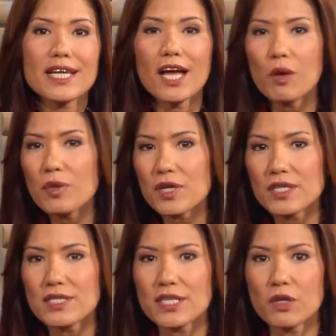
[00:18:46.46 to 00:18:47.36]
to help you
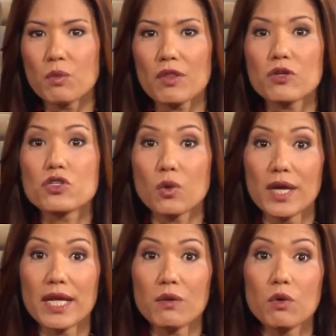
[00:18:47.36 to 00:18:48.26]
consider whether
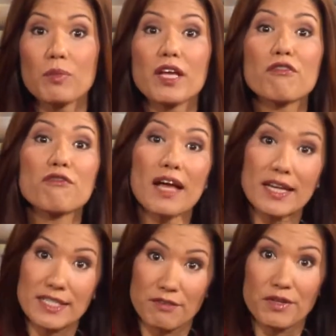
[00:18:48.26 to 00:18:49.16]
joining will be
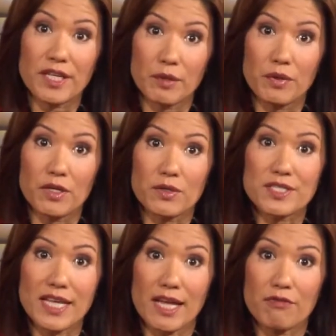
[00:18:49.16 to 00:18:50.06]
effective in keeping you
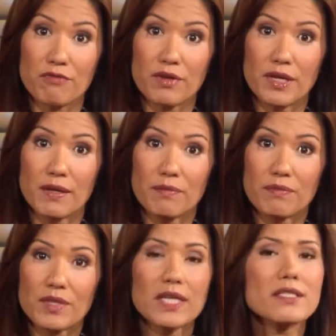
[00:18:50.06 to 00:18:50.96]
safe.
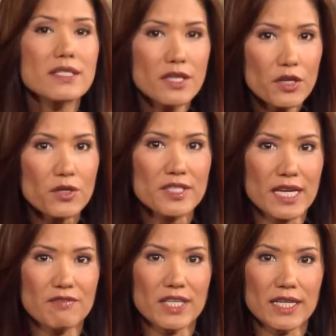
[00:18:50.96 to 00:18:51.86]
Consider your
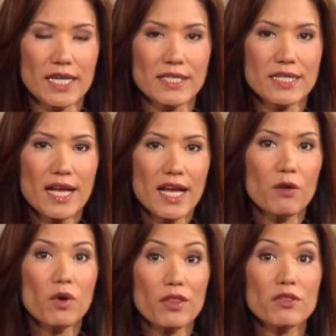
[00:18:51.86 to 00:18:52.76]
safety needs
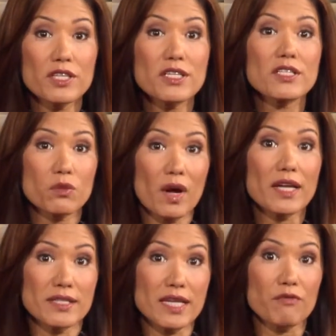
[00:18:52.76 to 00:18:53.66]
and whether this is the
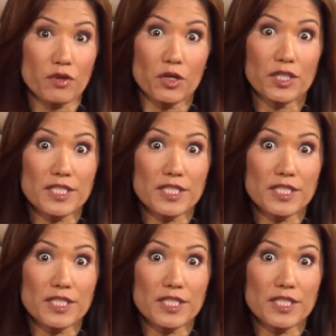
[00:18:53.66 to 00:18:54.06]
right step for you to